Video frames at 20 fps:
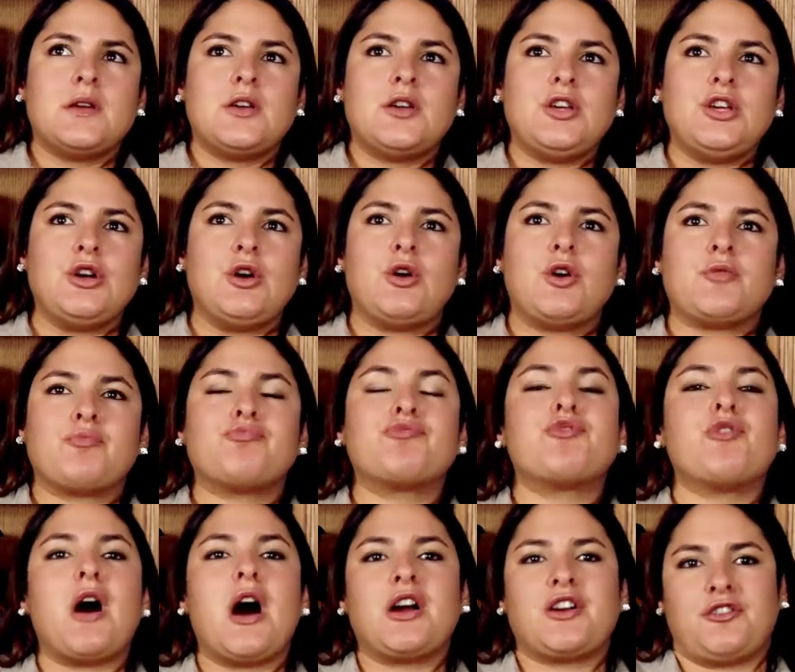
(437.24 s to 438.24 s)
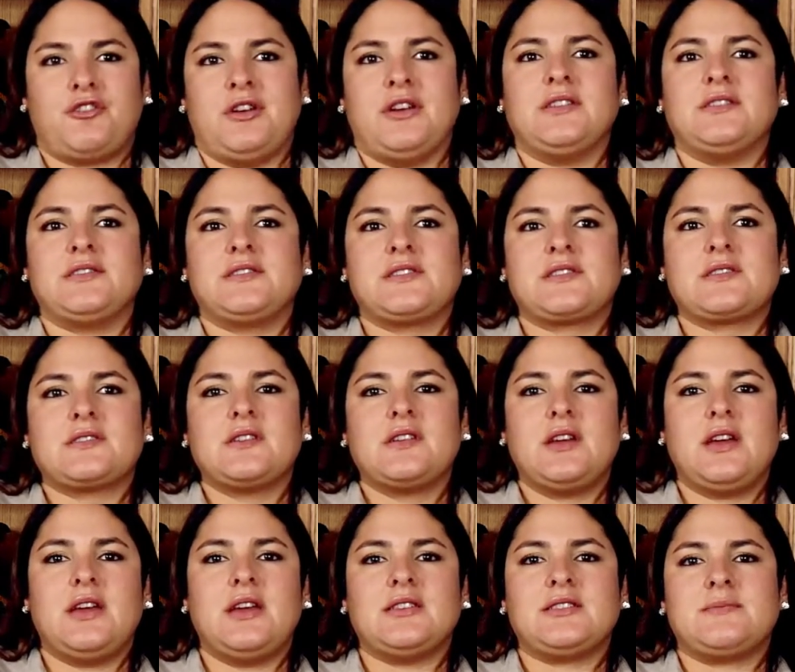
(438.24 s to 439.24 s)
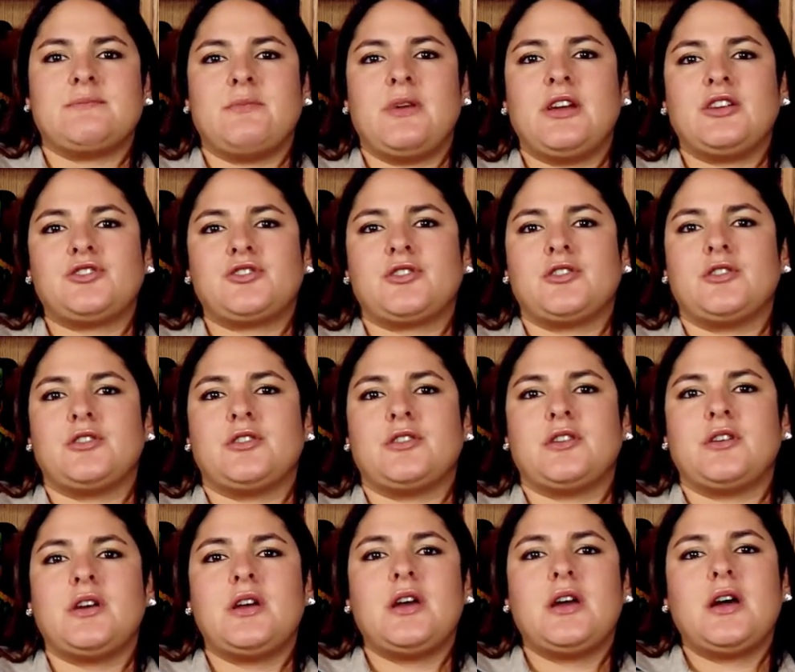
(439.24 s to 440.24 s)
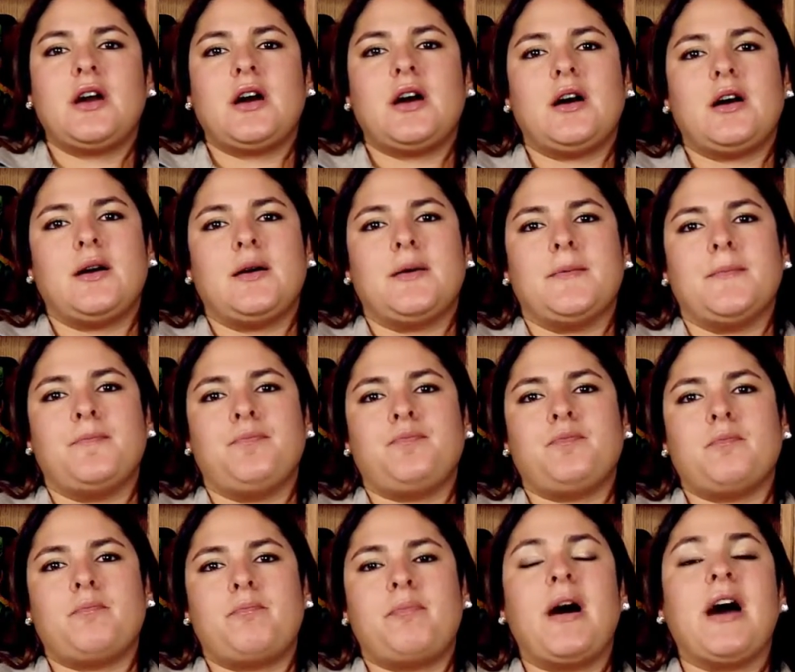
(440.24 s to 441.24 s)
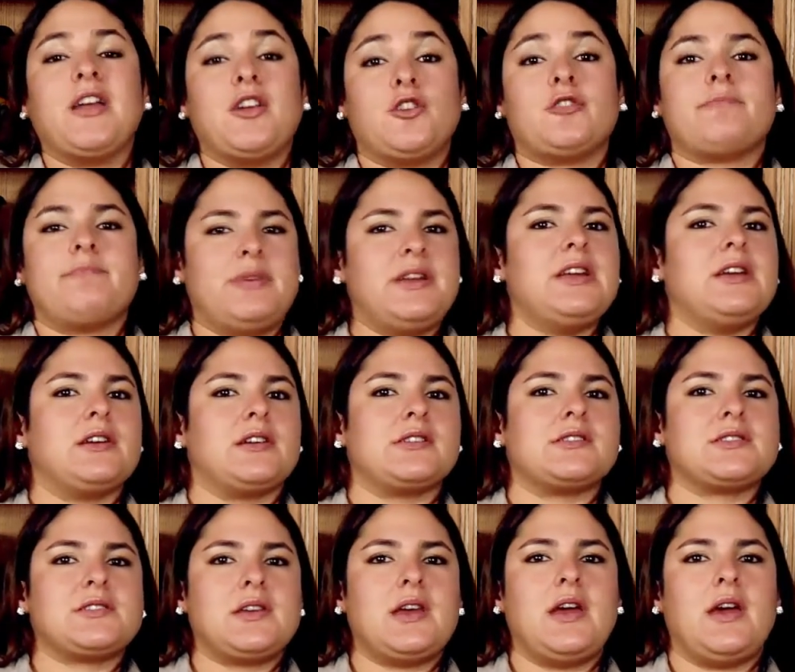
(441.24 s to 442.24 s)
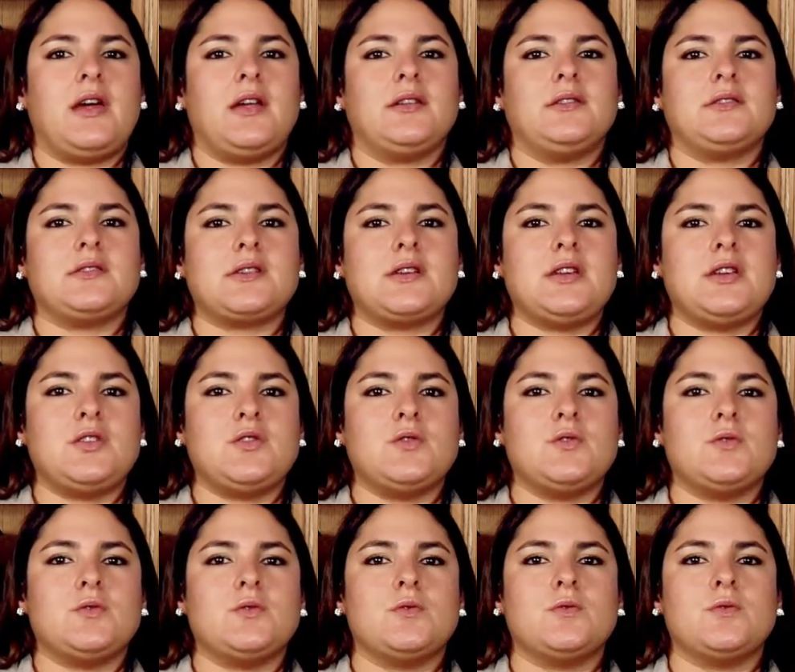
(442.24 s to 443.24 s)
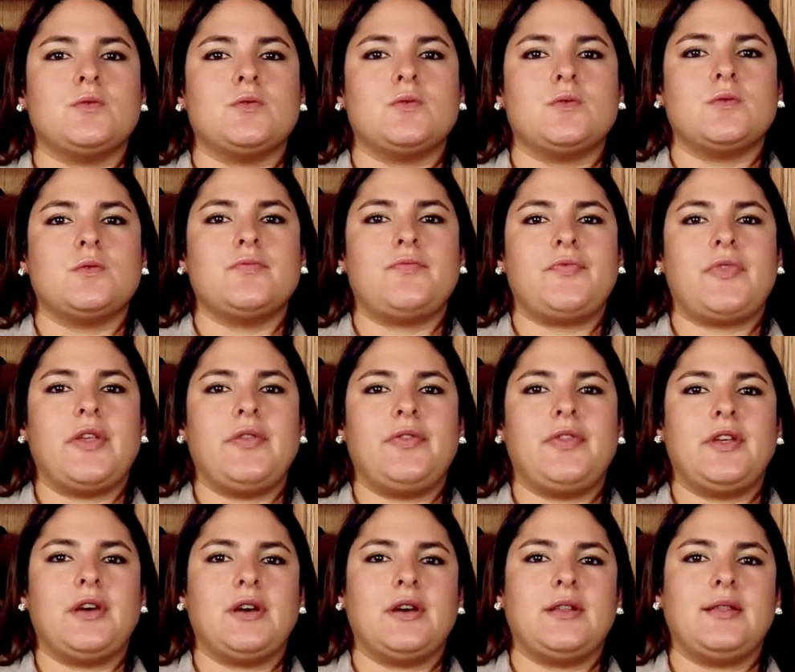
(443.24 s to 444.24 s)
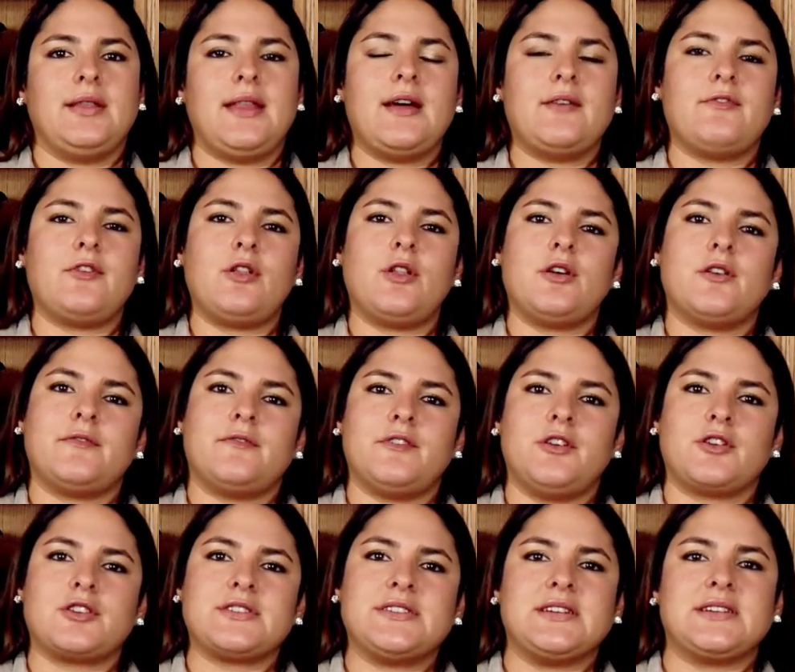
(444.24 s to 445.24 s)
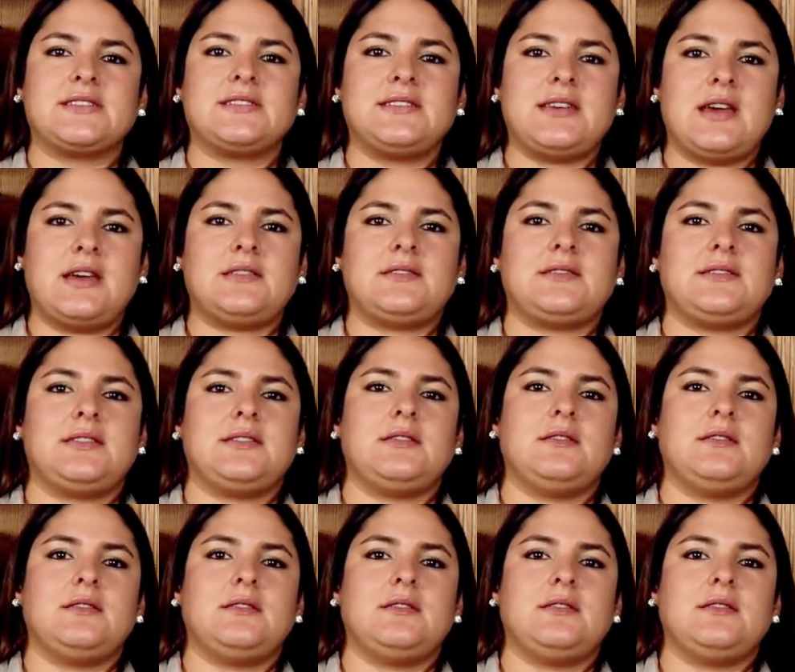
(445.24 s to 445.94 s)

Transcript: your progress is measured by your peers, and the level of your success